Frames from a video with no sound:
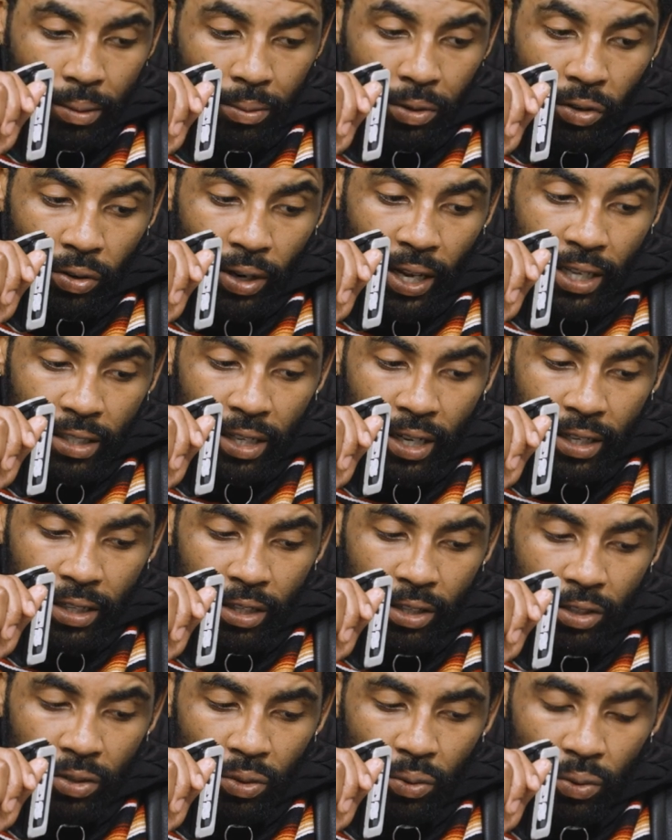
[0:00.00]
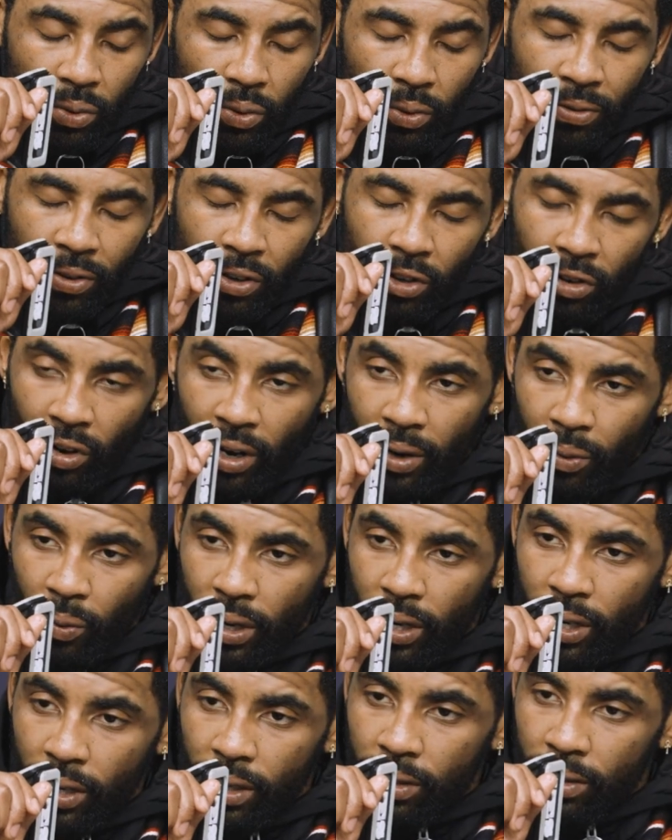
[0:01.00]
you know, nights like this, you feel great
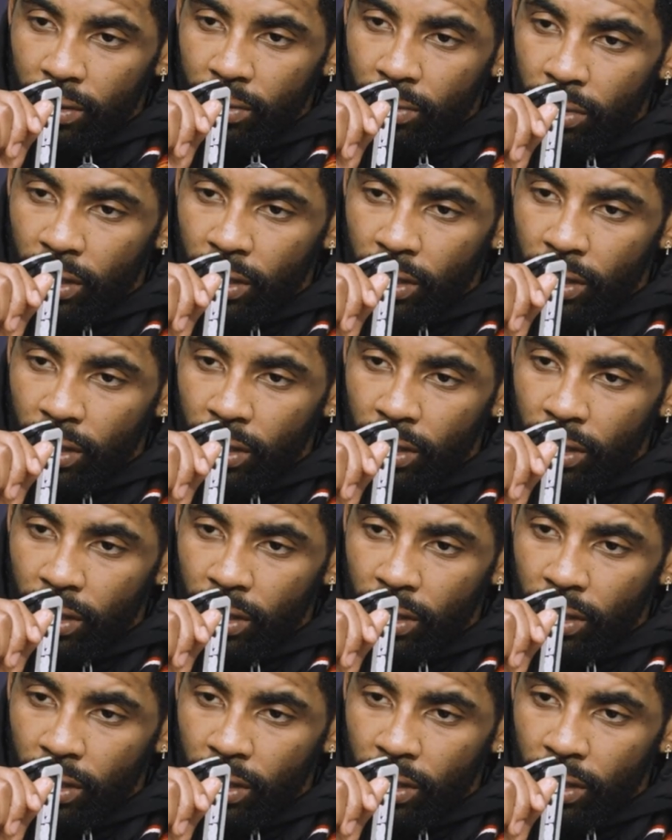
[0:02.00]
winning.